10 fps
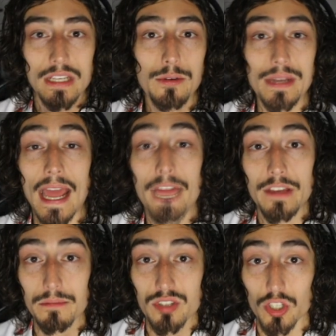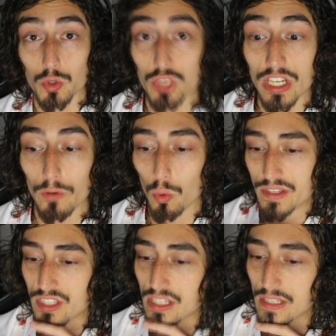you can have him search whichever
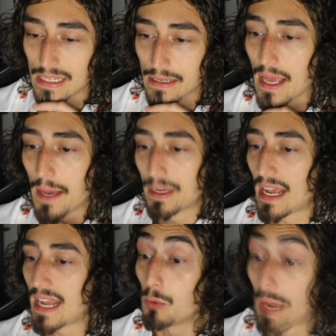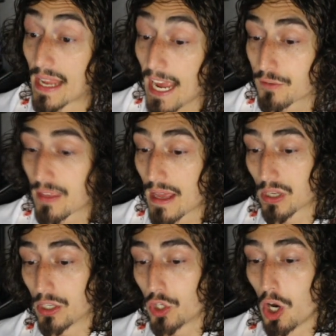ones you need. But anyway, after that,
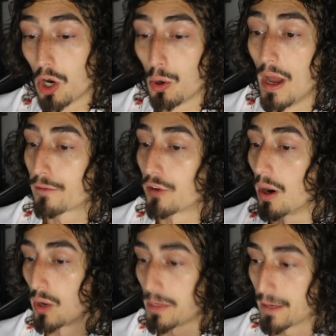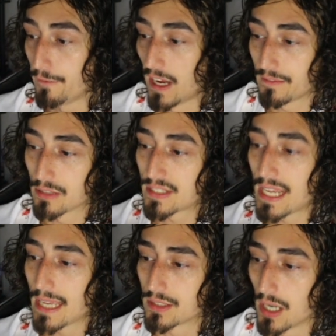we're going to go for our Moy Beta Fafnir,
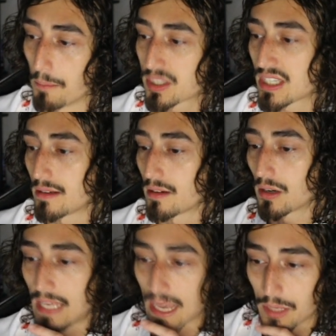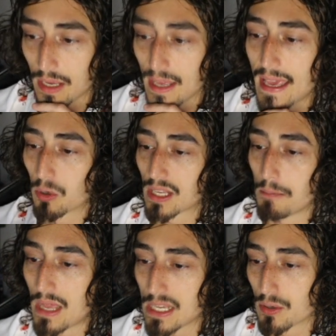take a dump, send our Gamma, and we're
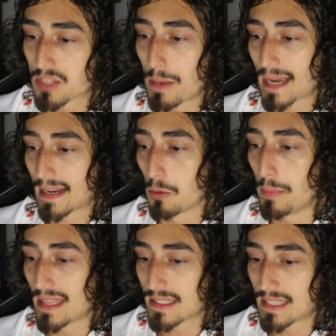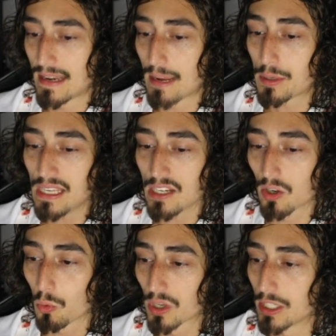going to Meteonis back our Ben 10. Now
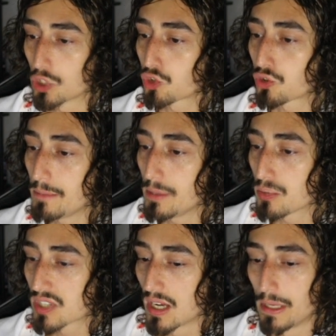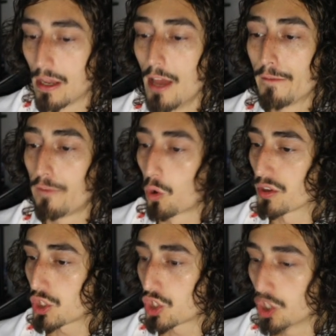here, we're going to tribute summon
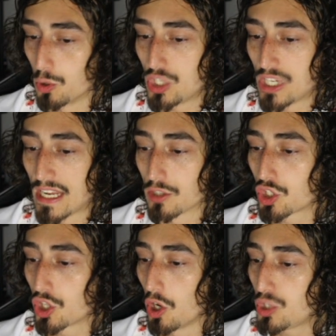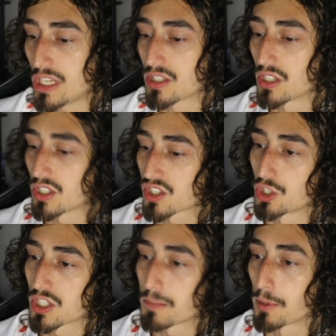for the PHHY, and the PHHY is going to
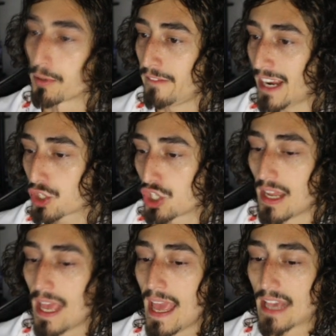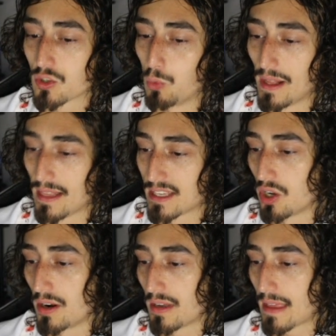search us Perfection as well as
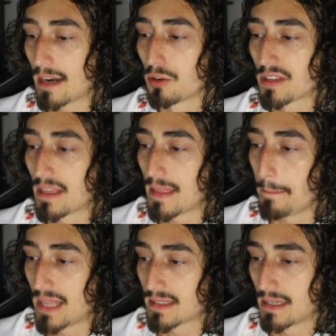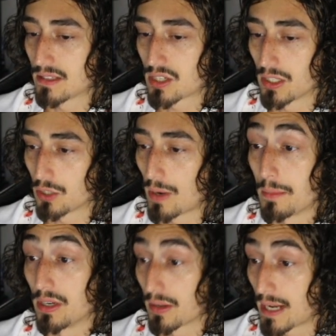Dawn of the Herald, and that Ben 10 is going to
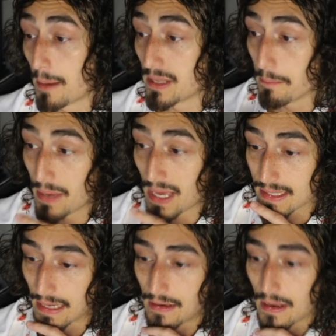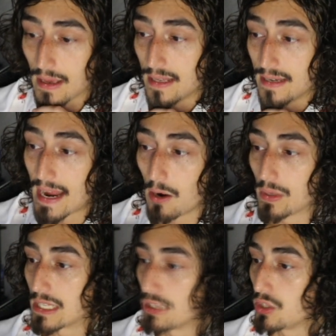grab another copy of Ben 10. Now
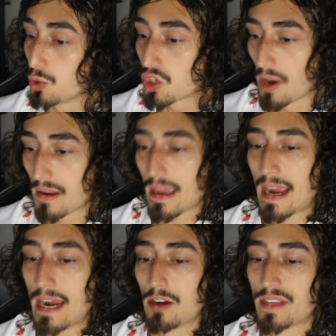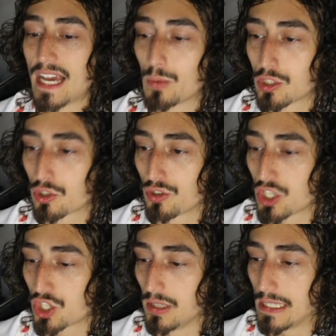we can use Dawn of the Herald as we
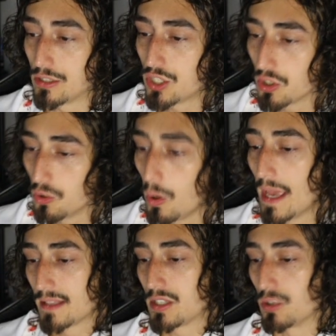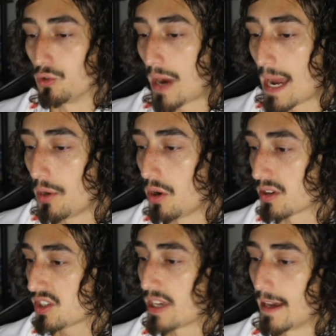traditionally do to grab
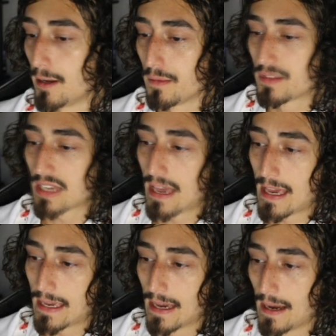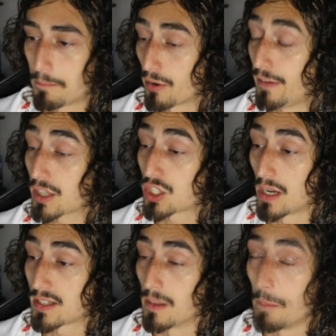ourselves a
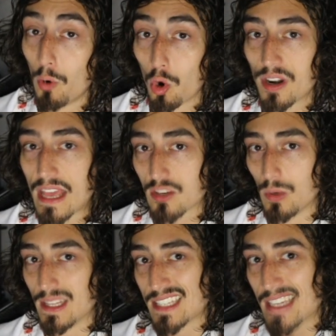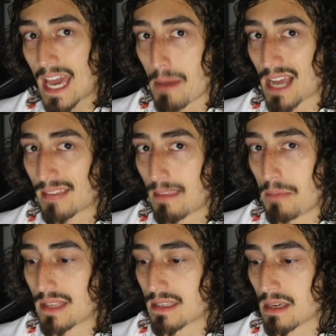Perfection onto the board, as well as add back
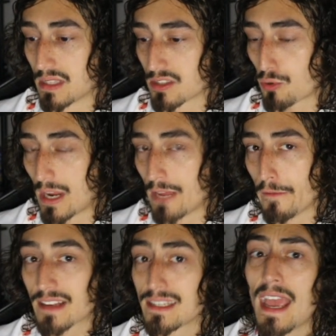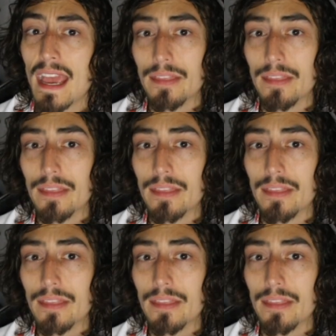that Ben 10 with its Grave effect,